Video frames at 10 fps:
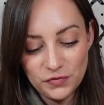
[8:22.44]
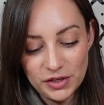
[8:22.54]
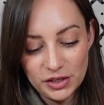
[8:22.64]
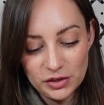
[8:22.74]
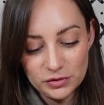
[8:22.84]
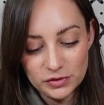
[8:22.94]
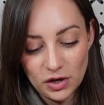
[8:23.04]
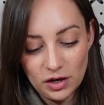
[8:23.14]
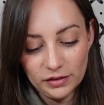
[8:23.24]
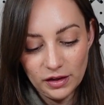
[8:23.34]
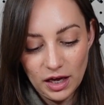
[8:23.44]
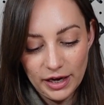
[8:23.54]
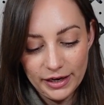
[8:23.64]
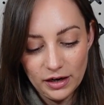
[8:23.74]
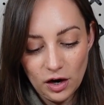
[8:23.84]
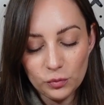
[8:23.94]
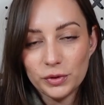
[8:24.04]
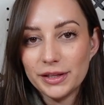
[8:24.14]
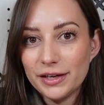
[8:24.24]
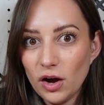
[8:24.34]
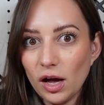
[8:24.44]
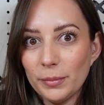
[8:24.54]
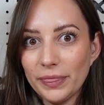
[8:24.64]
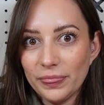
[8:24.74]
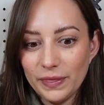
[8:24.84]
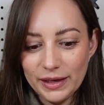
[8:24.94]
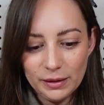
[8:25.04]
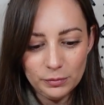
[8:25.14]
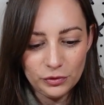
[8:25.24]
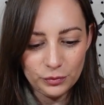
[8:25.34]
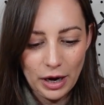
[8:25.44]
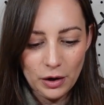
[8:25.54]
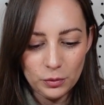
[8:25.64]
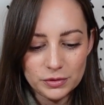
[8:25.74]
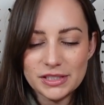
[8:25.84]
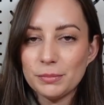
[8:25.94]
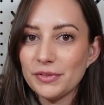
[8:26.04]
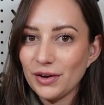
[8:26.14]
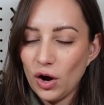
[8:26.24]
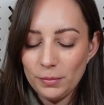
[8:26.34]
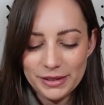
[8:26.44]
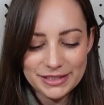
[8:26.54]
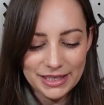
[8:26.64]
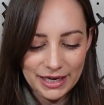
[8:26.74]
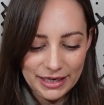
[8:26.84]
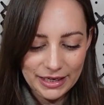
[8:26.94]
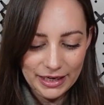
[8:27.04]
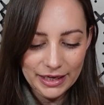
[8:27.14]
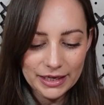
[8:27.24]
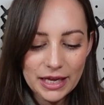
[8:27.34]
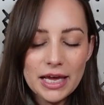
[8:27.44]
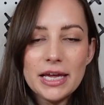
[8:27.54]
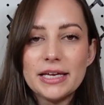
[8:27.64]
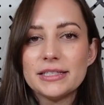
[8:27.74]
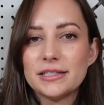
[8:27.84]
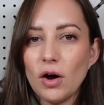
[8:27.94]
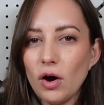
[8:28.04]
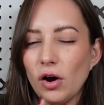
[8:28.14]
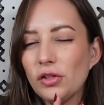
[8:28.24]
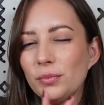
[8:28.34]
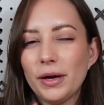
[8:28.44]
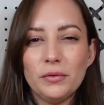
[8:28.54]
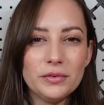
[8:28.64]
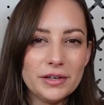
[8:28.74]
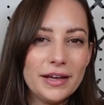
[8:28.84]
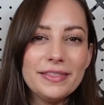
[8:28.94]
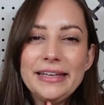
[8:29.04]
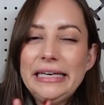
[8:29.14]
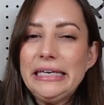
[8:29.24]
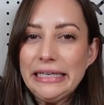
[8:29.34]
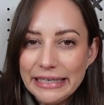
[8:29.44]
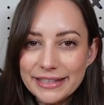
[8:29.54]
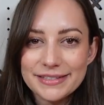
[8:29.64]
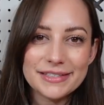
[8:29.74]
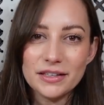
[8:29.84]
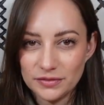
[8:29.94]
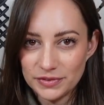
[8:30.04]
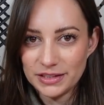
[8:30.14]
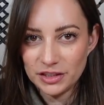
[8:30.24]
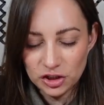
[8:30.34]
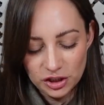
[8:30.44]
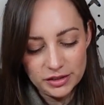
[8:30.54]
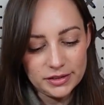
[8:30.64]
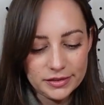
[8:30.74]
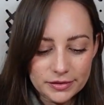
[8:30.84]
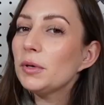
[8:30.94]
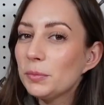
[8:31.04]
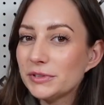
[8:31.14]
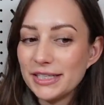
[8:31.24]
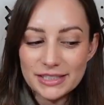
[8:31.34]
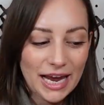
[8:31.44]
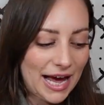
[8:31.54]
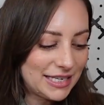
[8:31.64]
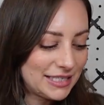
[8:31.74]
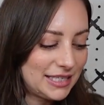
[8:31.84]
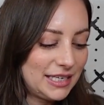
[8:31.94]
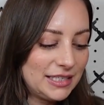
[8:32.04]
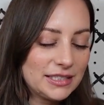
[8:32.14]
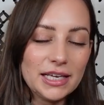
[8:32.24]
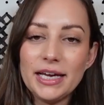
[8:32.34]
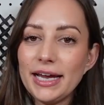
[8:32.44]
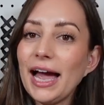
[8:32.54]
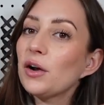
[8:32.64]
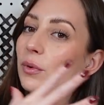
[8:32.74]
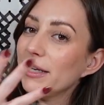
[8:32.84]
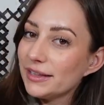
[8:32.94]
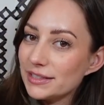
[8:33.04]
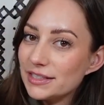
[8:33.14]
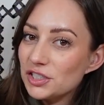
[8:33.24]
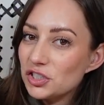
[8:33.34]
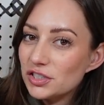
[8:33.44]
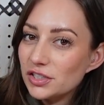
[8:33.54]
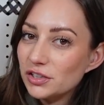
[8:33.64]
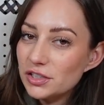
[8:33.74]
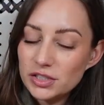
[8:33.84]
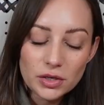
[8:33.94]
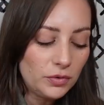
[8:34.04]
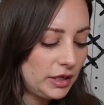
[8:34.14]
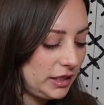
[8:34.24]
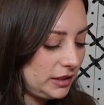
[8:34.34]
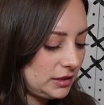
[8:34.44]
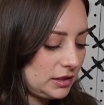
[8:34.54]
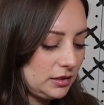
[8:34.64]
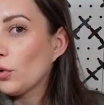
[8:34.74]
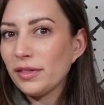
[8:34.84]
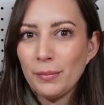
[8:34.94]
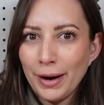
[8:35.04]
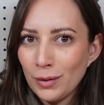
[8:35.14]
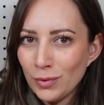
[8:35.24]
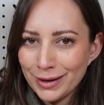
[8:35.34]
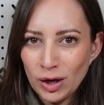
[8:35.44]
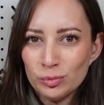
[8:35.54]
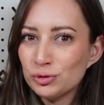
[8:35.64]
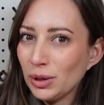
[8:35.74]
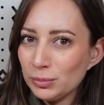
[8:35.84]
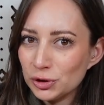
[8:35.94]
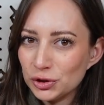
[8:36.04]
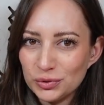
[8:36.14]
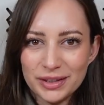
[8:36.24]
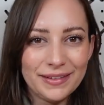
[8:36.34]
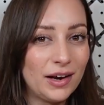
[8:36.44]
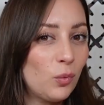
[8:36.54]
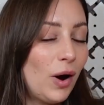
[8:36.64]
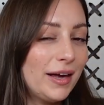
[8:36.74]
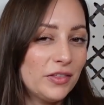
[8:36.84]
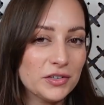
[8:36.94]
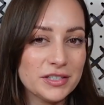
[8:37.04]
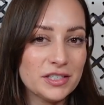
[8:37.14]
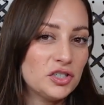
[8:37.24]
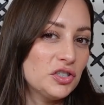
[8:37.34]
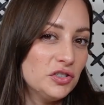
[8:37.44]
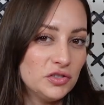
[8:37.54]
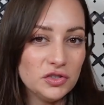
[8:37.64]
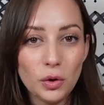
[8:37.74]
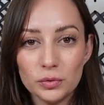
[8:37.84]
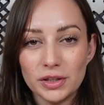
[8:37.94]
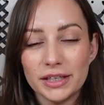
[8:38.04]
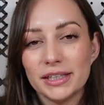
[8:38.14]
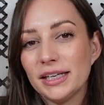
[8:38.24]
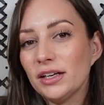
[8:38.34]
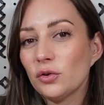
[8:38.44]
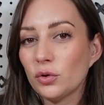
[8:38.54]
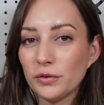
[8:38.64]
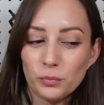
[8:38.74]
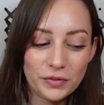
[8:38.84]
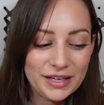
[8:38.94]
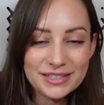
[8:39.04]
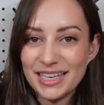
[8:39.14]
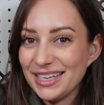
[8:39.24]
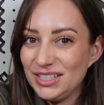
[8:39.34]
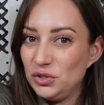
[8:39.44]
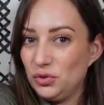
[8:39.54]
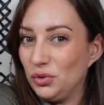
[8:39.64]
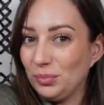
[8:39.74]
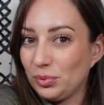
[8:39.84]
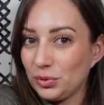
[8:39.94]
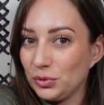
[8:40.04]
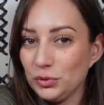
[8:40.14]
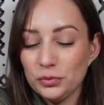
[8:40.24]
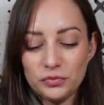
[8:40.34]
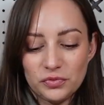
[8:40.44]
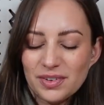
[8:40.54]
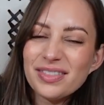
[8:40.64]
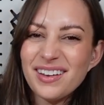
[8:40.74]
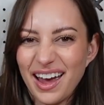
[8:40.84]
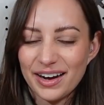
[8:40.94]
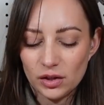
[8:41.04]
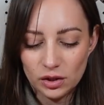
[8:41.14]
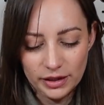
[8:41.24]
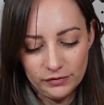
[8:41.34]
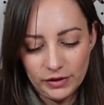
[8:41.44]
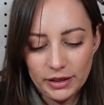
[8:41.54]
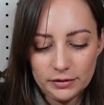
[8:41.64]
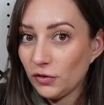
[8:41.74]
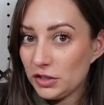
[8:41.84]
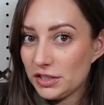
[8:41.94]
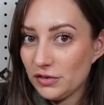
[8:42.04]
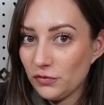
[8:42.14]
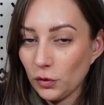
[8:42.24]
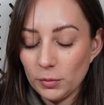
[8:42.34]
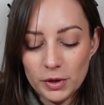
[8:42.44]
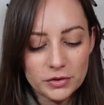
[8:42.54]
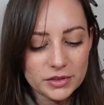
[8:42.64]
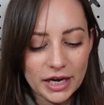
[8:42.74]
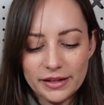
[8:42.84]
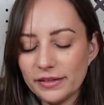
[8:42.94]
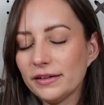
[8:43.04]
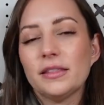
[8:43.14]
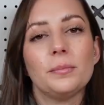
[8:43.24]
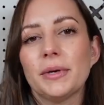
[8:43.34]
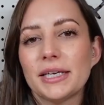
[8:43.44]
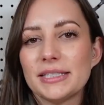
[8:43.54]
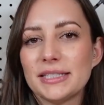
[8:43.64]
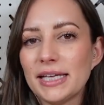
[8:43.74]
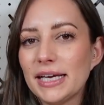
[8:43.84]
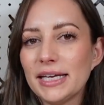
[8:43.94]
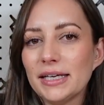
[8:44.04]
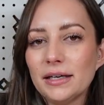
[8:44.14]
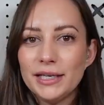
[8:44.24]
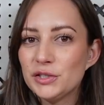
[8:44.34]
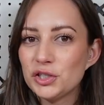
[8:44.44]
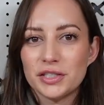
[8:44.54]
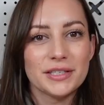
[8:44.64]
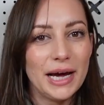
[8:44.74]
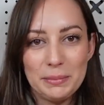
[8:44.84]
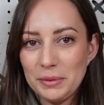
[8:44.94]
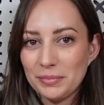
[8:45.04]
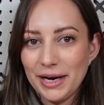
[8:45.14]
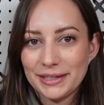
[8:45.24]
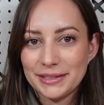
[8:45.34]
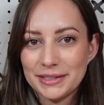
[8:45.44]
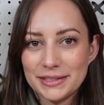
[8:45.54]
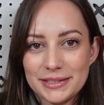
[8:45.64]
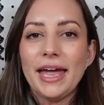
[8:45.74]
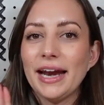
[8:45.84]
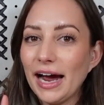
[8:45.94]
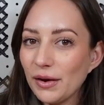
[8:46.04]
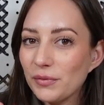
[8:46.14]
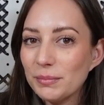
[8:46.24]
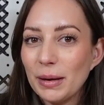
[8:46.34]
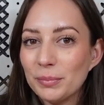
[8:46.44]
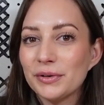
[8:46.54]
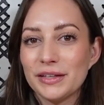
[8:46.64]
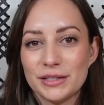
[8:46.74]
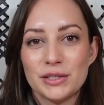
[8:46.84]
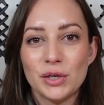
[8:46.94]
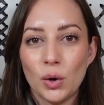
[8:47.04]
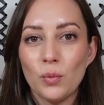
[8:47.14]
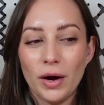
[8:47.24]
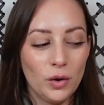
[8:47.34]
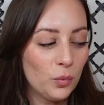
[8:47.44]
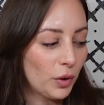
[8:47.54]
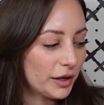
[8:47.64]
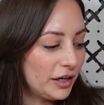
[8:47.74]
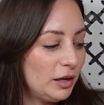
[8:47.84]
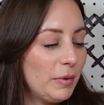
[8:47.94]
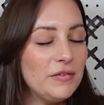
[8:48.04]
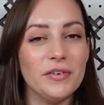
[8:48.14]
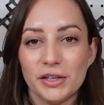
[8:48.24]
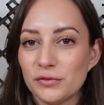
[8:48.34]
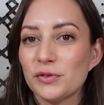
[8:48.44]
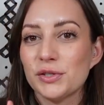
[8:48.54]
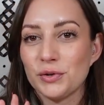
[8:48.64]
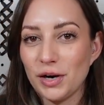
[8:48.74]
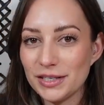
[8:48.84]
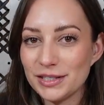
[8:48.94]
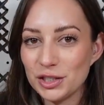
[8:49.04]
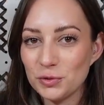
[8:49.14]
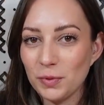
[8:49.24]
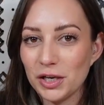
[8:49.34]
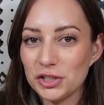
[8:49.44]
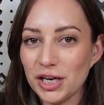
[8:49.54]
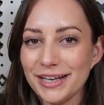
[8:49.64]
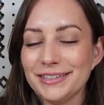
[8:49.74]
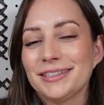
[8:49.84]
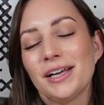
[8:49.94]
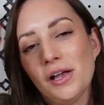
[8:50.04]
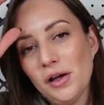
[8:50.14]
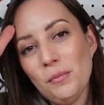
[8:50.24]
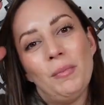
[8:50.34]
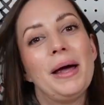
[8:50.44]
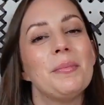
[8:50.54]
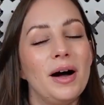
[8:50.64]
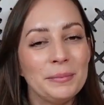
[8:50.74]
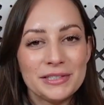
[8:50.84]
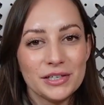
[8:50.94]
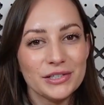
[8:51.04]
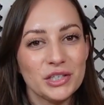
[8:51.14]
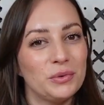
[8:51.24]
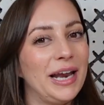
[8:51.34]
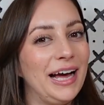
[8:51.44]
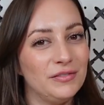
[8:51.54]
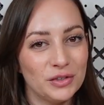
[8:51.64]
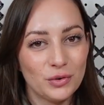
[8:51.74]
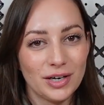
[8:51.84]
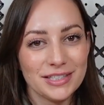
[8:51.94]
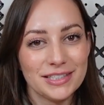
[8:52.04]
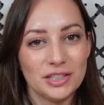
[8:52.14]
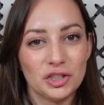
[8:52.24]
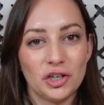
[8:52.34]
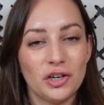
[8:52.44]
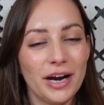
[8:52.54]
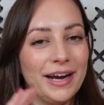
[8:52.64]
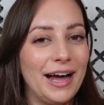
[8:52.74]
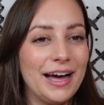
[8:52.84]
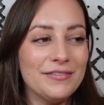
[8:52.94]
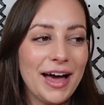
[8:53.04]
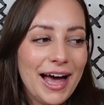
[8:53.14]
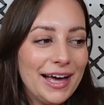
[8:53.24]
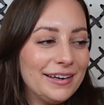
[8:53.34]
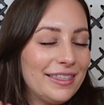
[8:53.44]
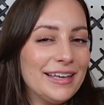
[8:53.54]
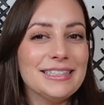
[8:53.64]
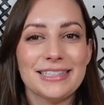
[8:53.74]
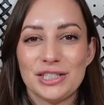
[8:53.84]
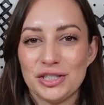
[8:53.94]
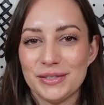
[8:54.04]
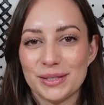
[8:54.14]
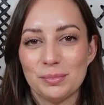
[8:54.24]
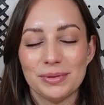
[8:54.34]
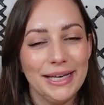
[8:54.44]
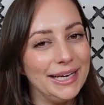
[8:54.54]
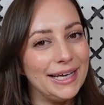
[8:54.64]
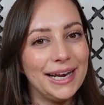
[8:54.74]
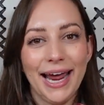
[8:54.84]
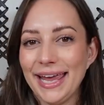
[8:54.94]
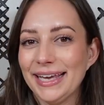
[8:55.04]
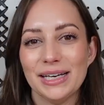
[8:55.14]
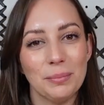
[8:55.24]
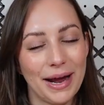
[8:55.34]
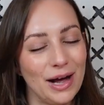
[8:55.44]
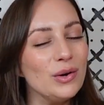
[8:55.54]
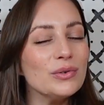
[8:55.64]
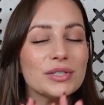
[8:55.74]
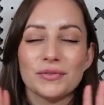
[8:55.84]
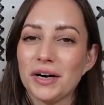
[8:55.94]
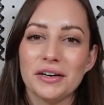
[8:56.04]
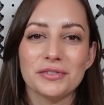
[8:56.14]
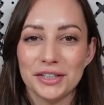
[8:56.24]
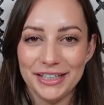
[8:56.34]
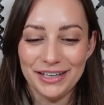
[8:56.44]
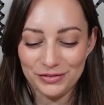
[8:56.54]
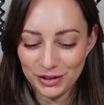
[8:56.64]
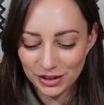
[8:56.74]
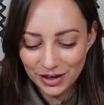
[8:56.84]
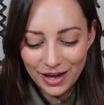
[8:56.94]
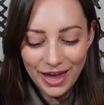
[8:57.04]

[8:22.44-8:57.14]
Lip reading: videos online, a really common theme throughout some of the comments that I get is all around the neatness of stitches. People tend to ask things like, how do I get the stitches to look so neat? Or they might want help troubleshooting, like why their stitches don't look neat or things they can do to improve the kind of look of it. First and foremost, I think the biggest thing is just time and practice. And I remember this so well working on my very first cross-stitch project. My mom is also an avid cross stitcher, and I've had things that she's completed hanging in my house forever and ever.